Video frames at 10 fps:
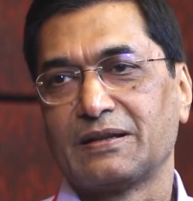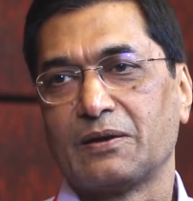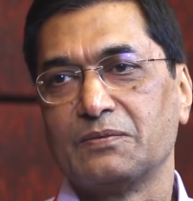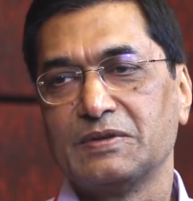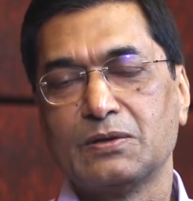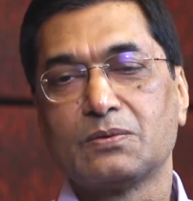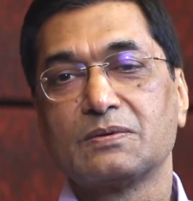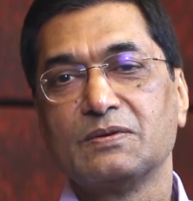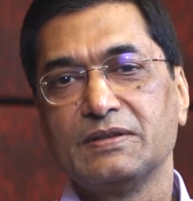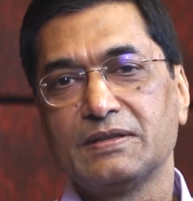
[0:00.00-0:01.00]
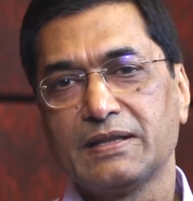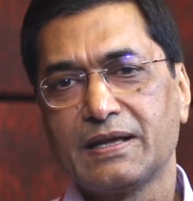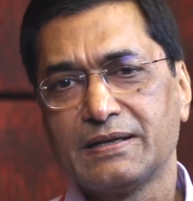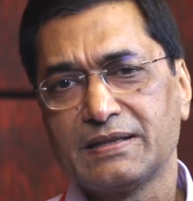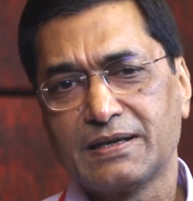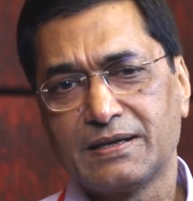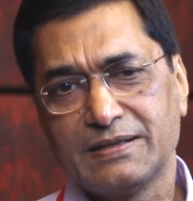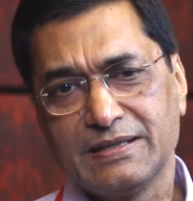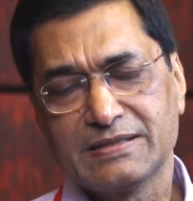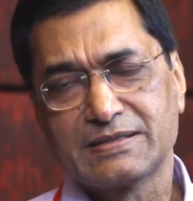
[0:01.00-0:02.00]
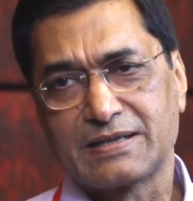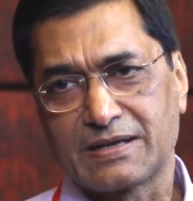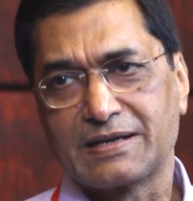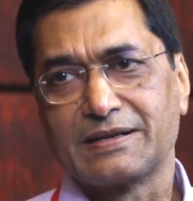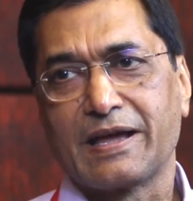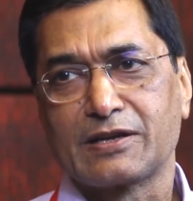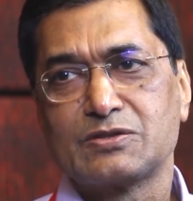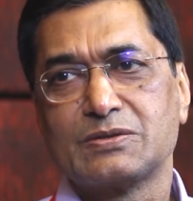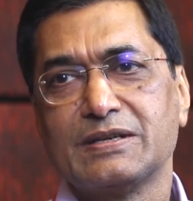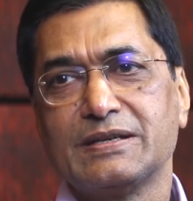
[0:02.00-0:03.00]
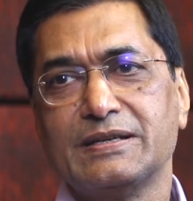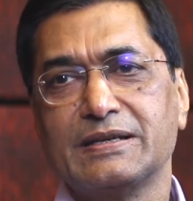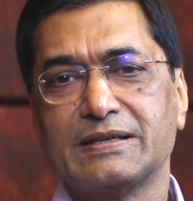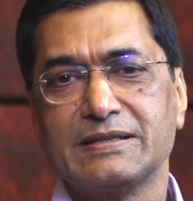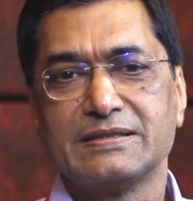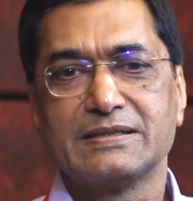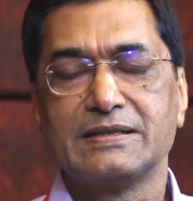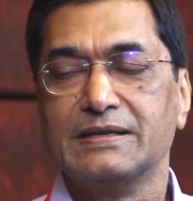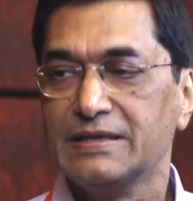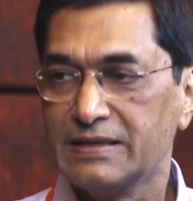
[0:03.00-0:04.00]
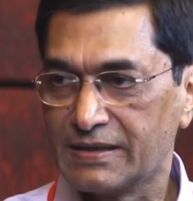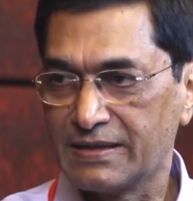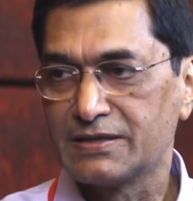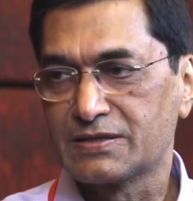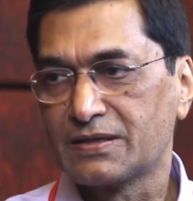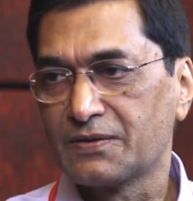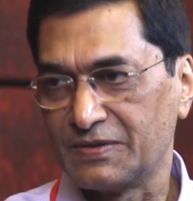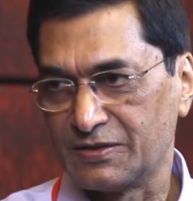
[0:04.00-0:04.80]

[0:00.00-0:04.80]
Now we know that uh, this drug actually decreases the degradation of